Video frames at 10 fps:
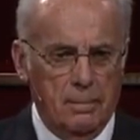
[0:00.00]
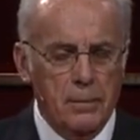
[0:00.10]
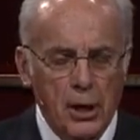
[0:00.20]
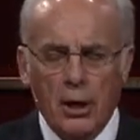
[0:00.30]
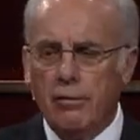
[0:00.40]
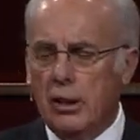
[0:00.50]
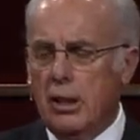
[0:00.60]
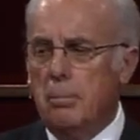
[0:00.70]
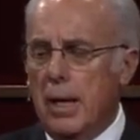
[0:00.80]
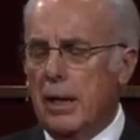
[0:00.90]
None of
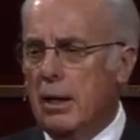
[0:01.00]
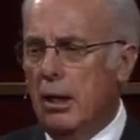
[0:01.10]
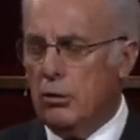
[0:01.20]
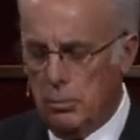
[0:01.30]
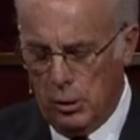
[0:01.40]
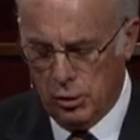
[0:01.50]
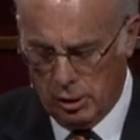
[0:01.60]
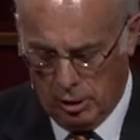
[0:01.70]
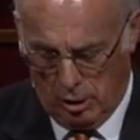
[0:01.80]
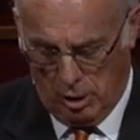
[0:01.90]
it can make a
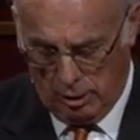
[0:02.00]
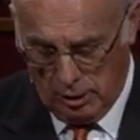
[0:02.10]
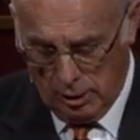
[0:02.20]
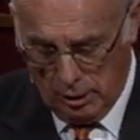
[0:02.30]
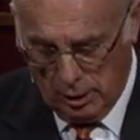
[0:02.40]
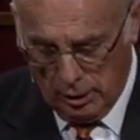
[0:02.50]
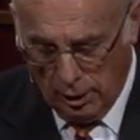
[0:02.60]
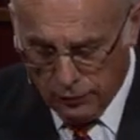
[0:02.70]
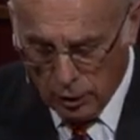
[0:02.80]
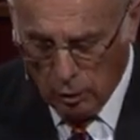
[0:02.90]
contribution at all.
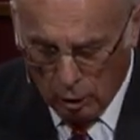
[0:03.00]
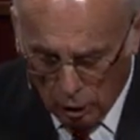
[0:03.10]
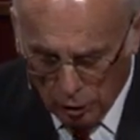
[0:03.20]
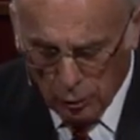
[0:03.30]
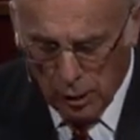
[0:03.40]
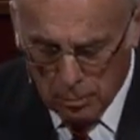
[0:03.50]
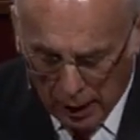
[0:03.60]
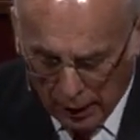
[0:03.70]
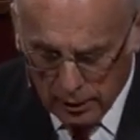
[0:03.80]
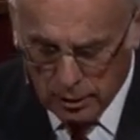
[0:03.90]
You have to go all the way
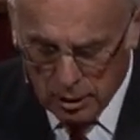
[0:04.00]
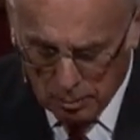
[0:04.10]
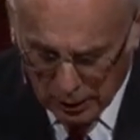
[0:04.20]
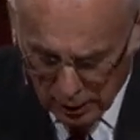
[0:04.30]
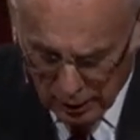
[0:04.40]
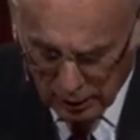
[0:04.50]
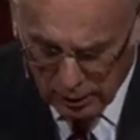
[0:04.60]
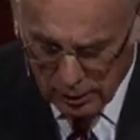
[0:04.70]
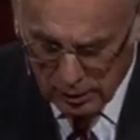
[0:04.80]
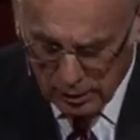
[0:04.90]
back to the beginning.